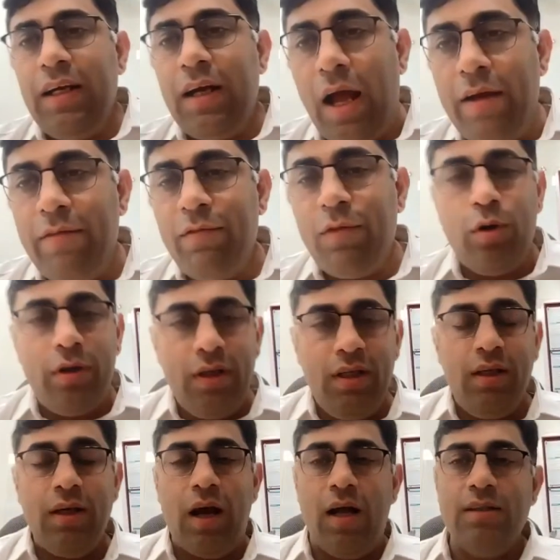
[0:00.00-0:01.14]
I think I have
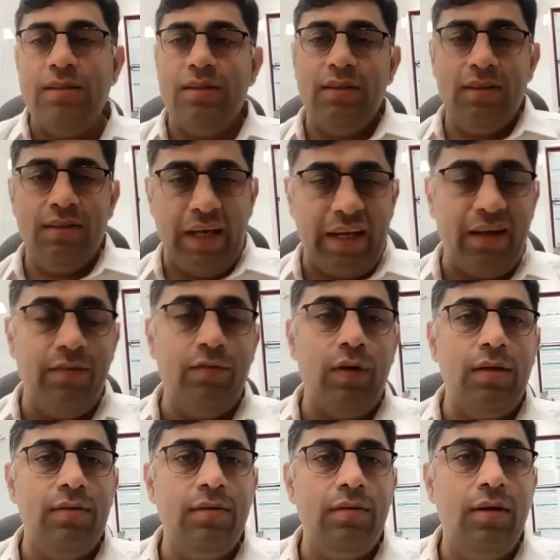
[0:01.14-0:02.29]
already answered the second
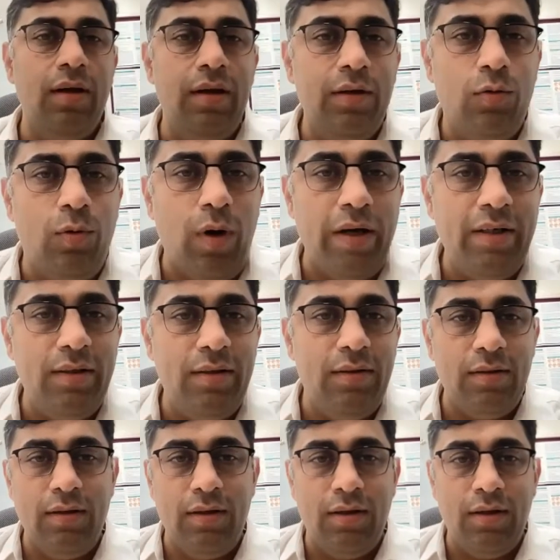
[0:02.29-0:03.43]
one in quite
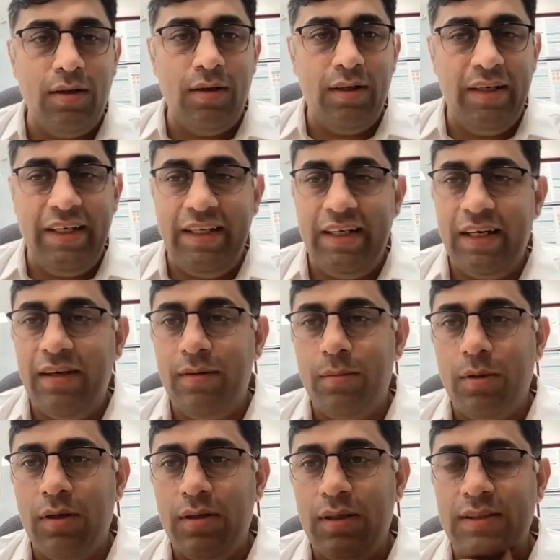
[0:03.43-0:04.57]
detailed
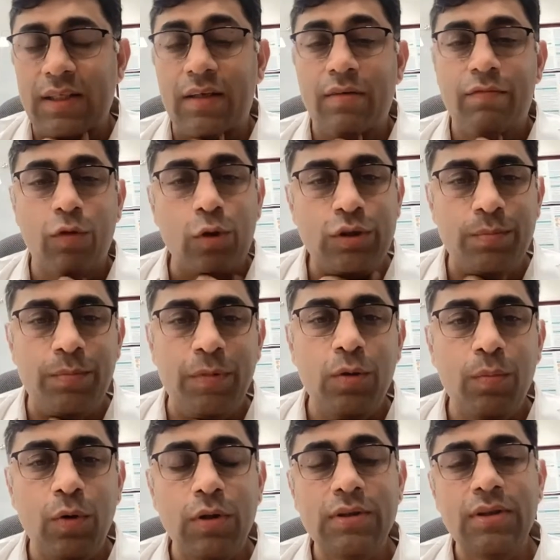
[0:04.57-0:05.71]
this thing. Forced
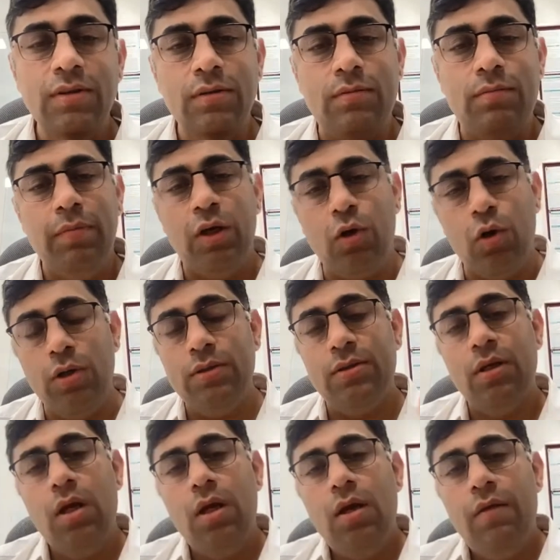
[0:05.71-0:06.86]
menopause is
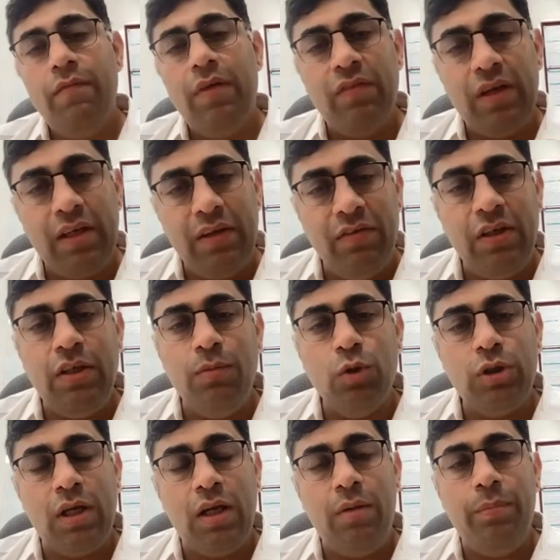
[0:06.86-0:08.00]
because when we're giving
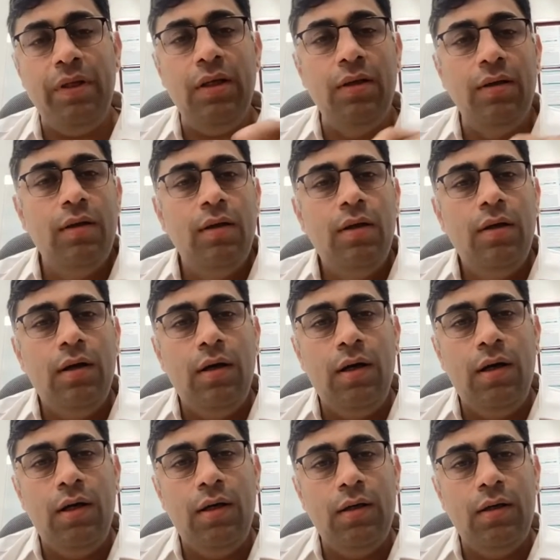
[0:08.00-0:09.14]
chemotherapy,
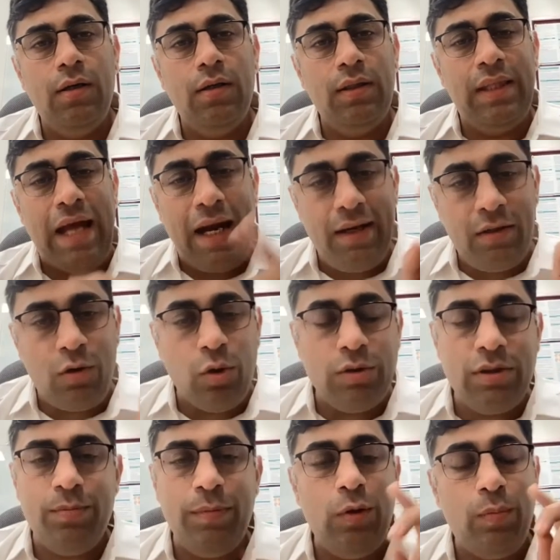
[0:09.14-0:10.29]
that
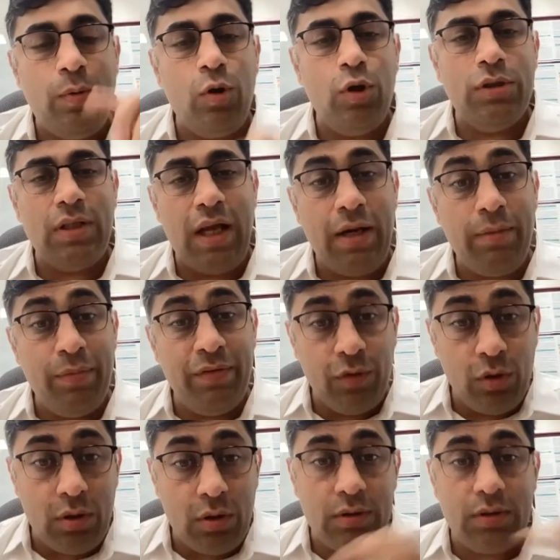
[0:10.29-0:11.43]
causes menopause. And
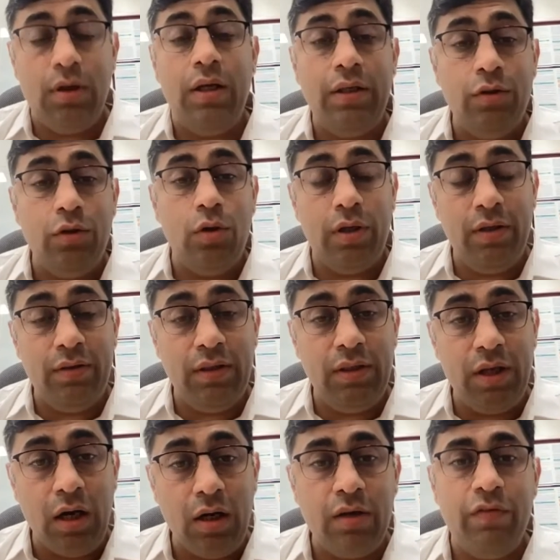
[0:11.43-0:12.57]
before, in
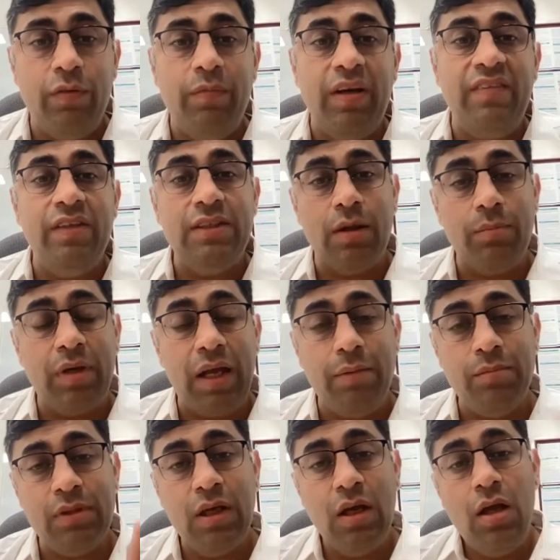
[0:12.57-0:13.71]
younger women, we
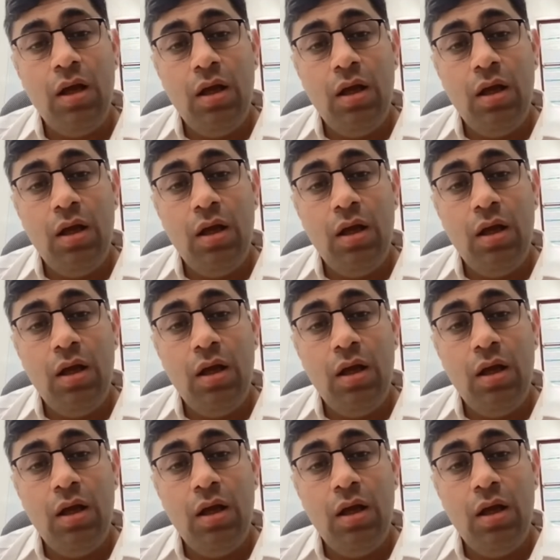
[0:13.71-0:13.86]
sometimes